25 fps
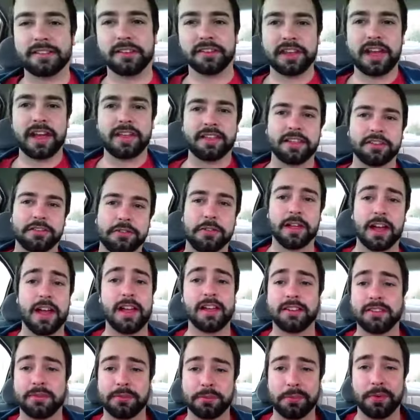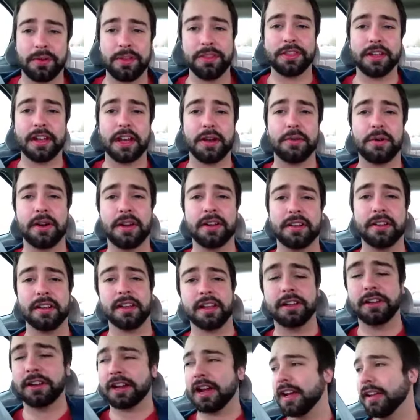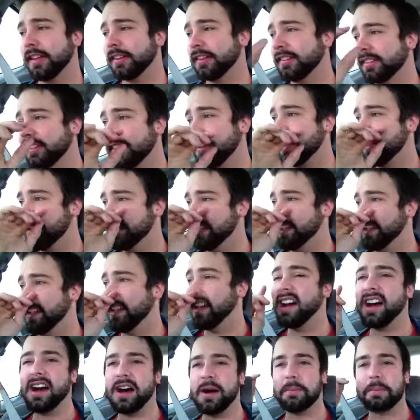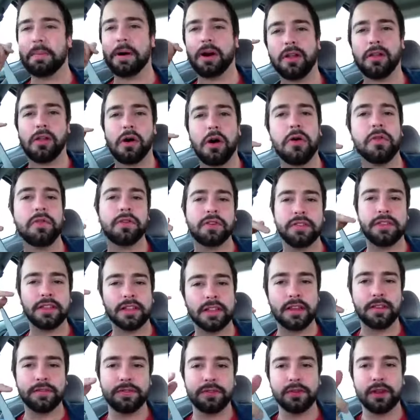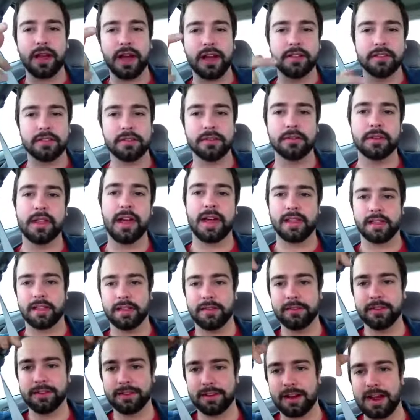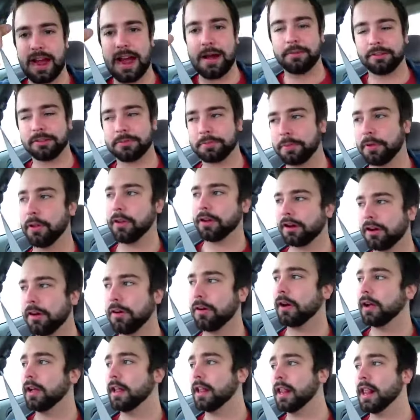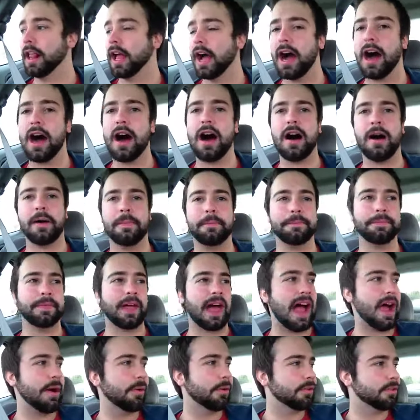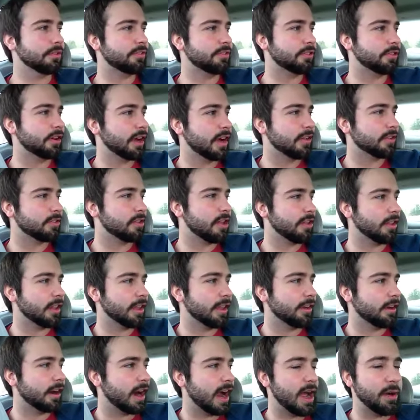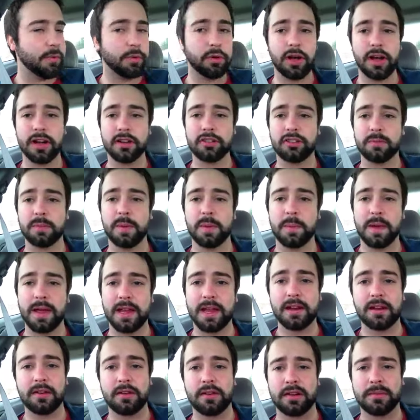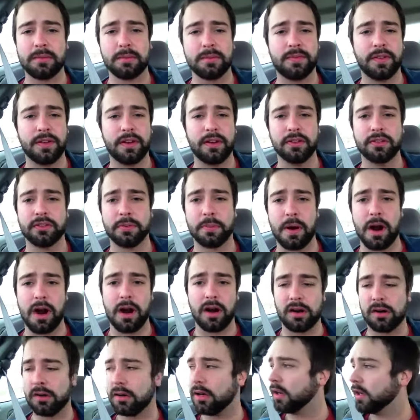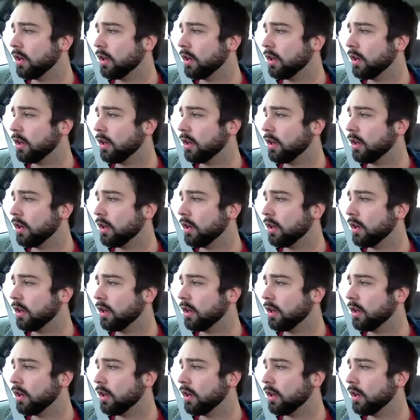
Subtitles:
so yeah, that's one thing I wanted to let you guys mull over. Think if you guys do that. Leave it in the comments below. I will see you guys all later. I will actually be making a Christmas video tomorrow.